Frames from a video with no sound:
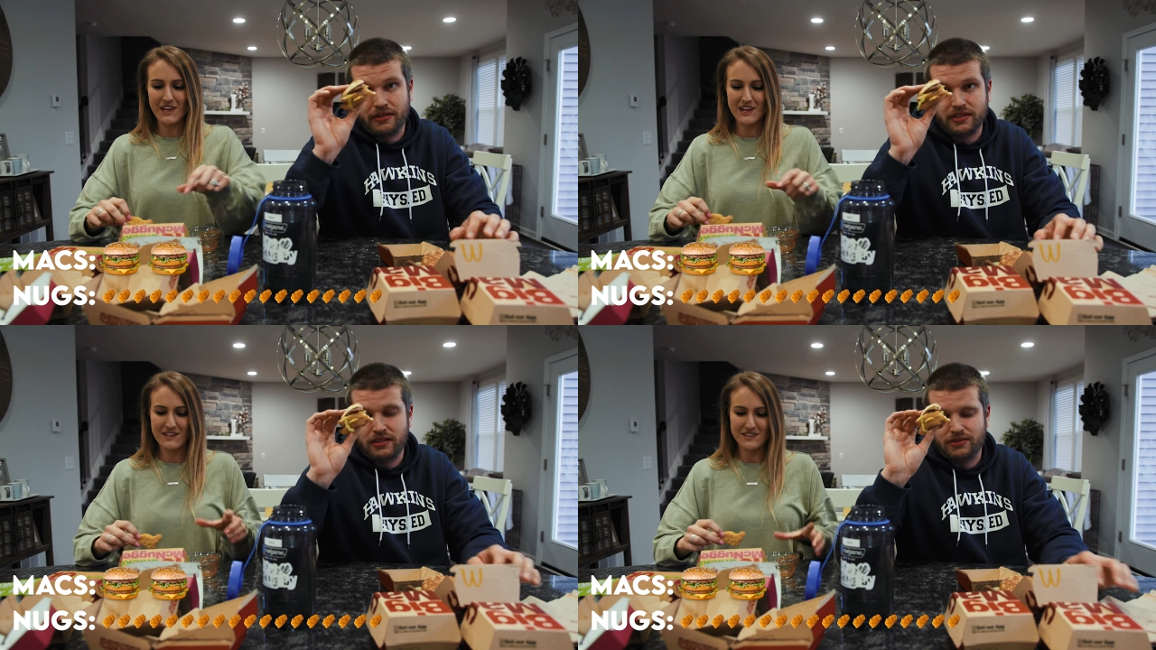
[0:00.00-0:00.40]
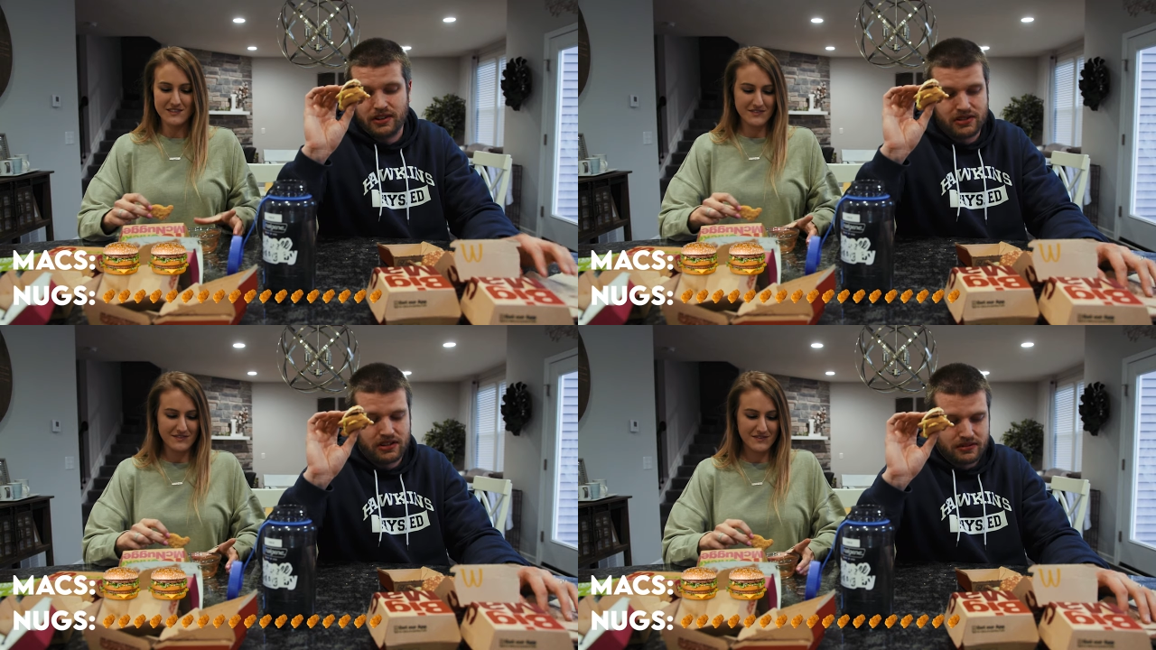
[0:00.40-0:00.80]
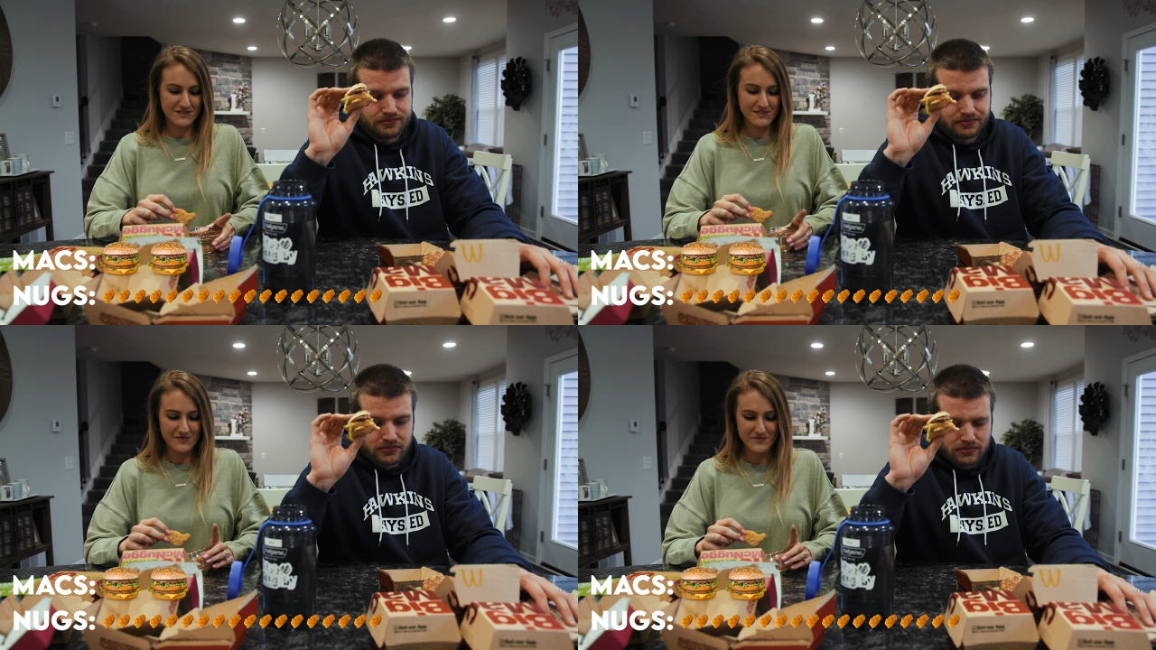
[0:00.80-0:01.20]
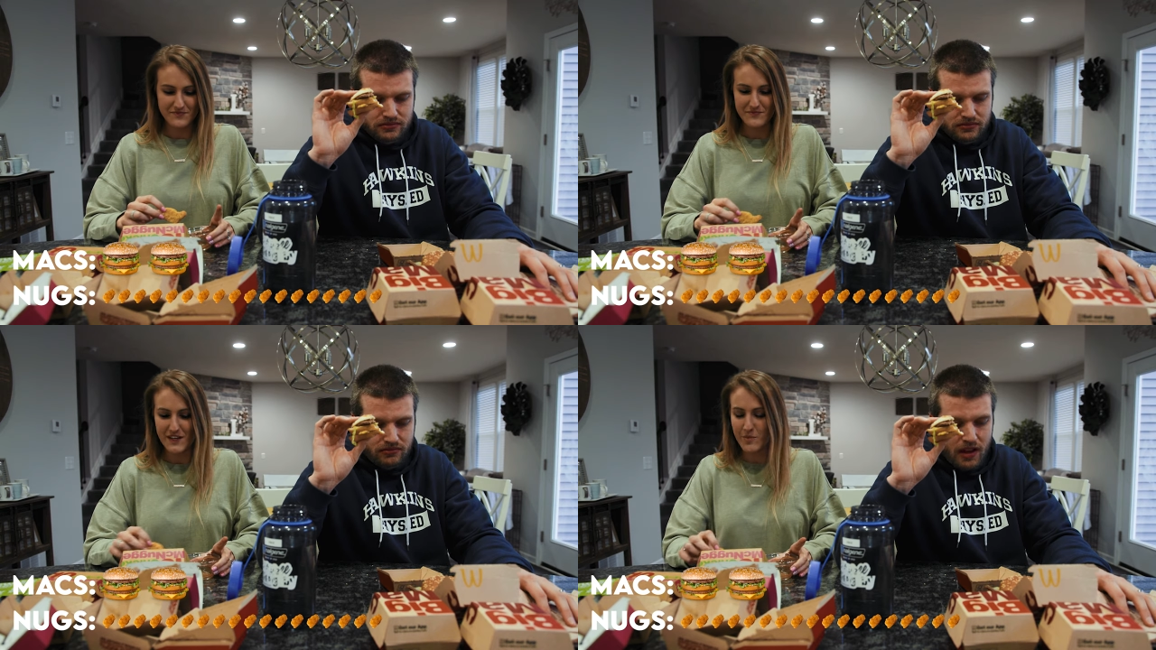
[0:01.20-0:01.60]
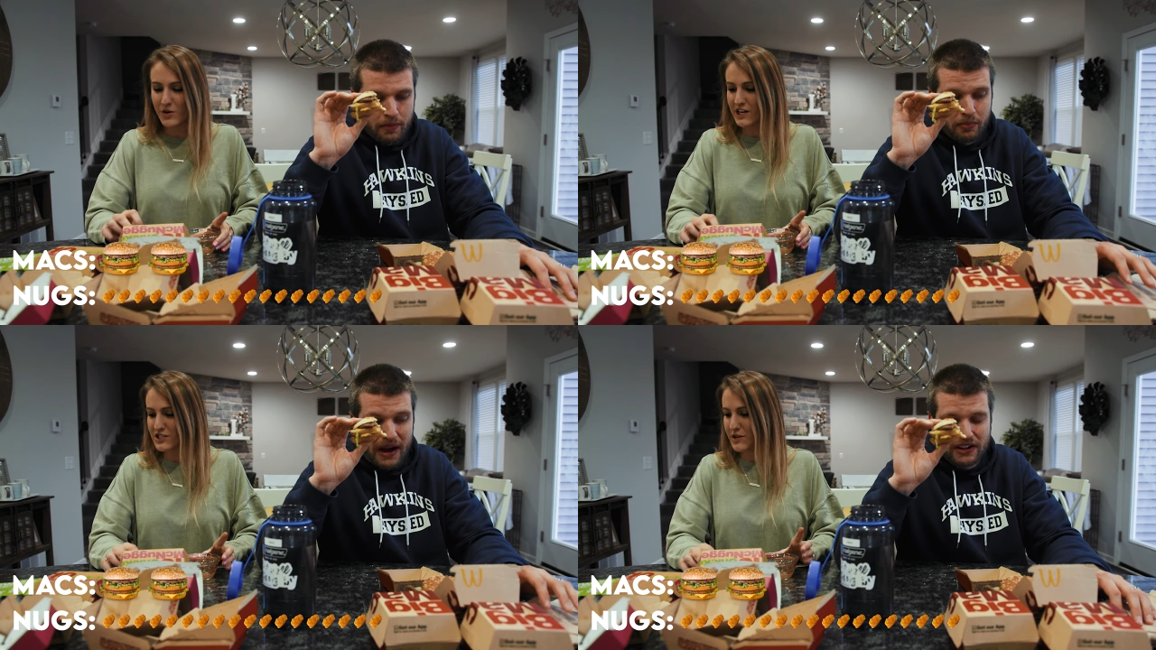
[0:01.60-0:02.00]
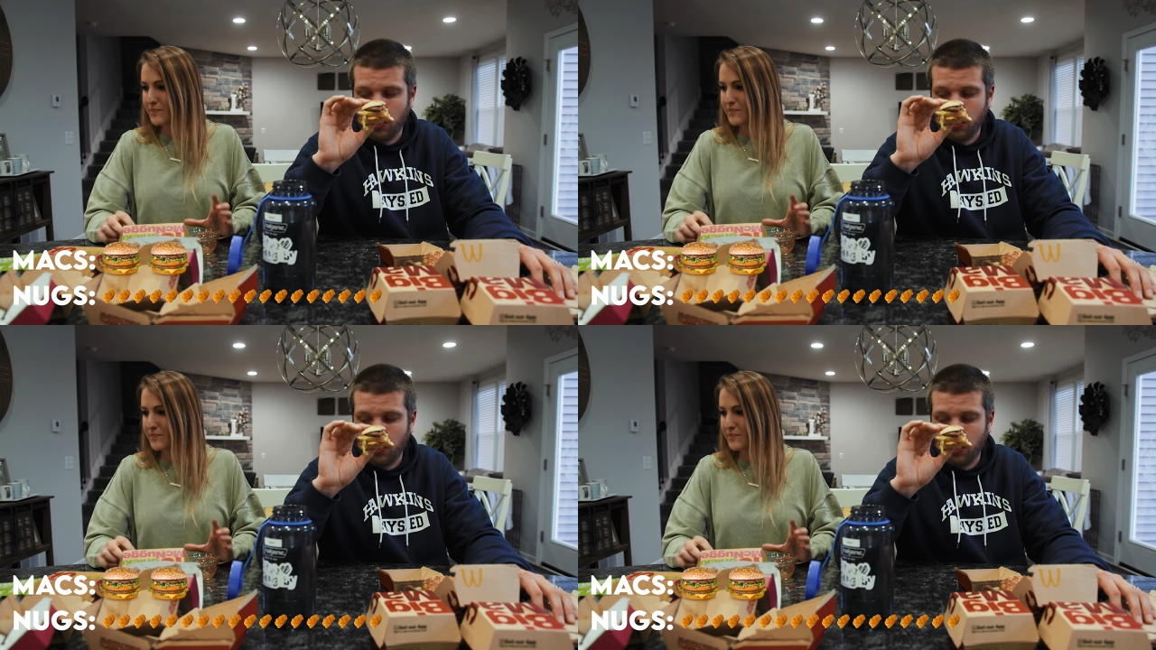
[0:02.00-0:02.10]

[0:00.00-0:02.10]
Speaker 1: obviously finish this by